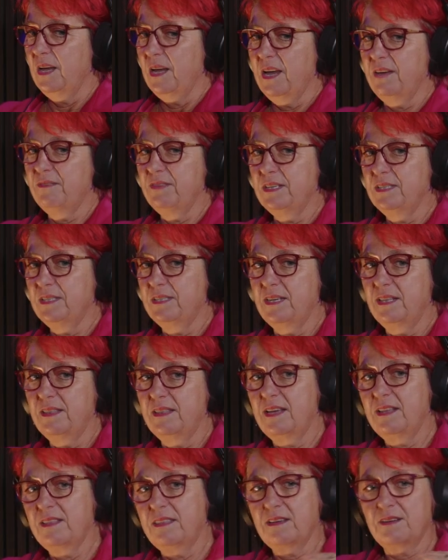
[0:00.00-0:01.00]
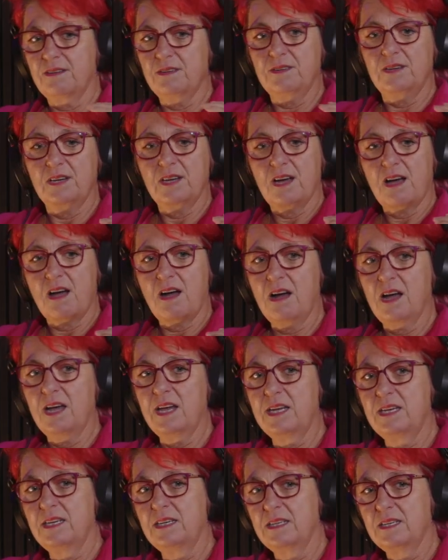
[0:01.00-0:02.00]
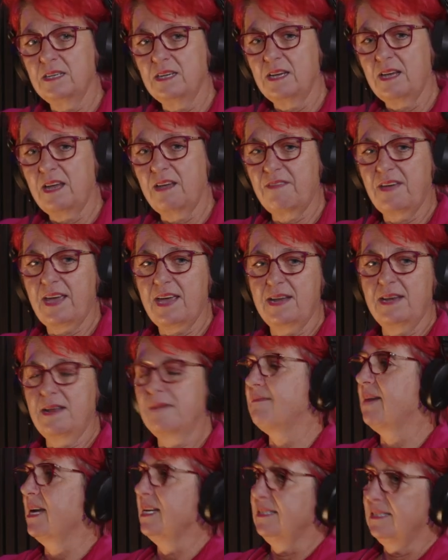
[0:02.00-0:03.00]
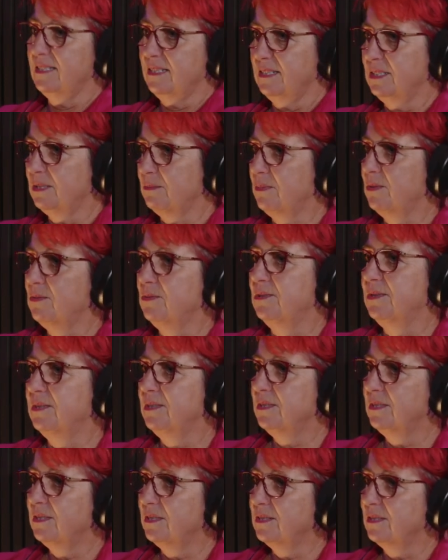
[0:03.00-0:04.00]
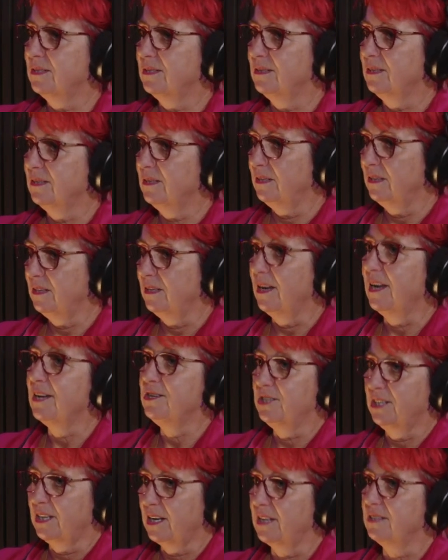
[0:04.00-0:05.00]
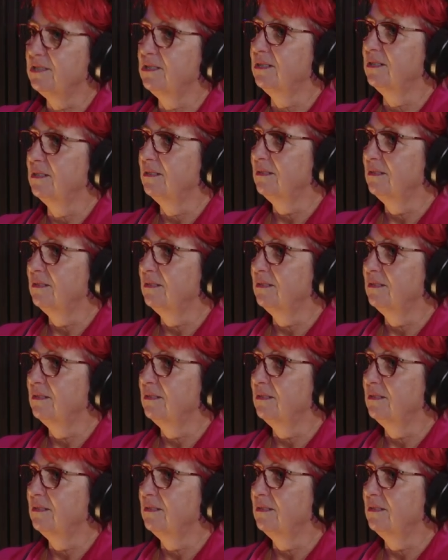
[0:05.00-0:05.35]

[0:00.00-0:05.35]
Having said that, though, I have had amazing supporters in education.